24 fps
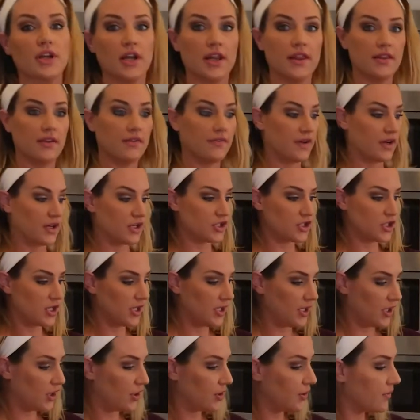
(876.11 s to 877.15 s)
the function
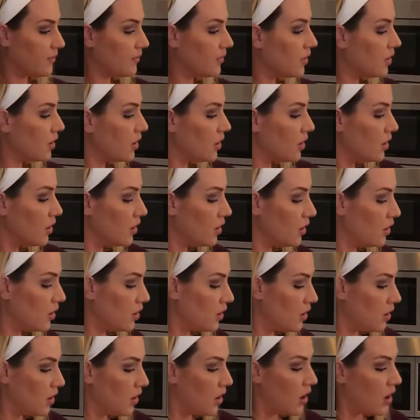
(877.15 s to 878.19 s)
here.
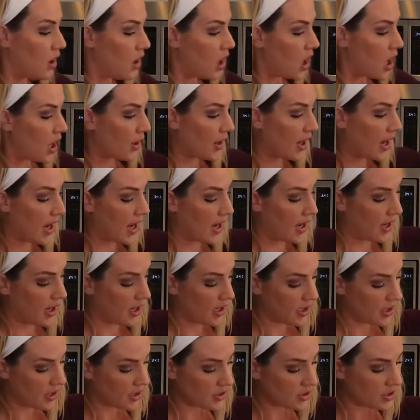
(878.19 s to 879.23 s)
Okay,
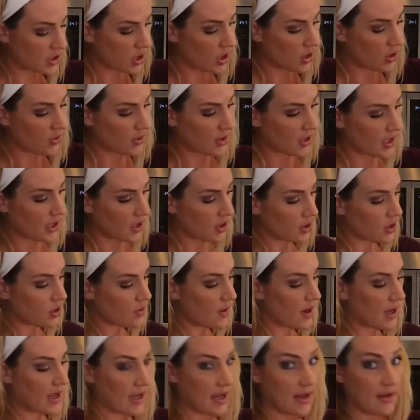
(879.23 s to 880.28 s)
so here you
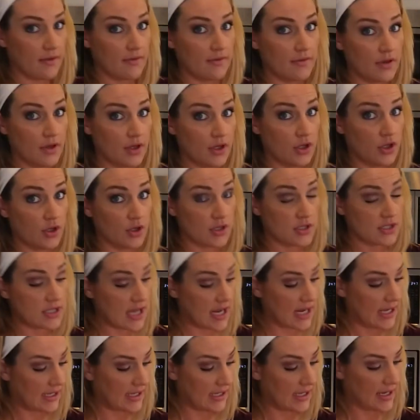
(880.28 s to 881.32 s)
have your
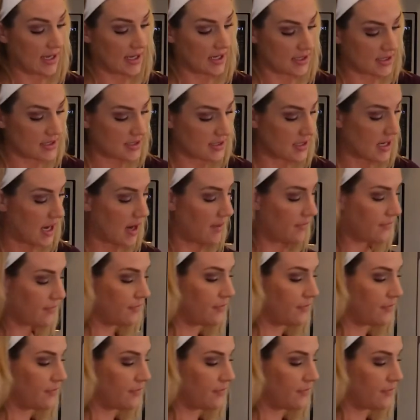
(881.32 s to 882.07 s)
daily stuff.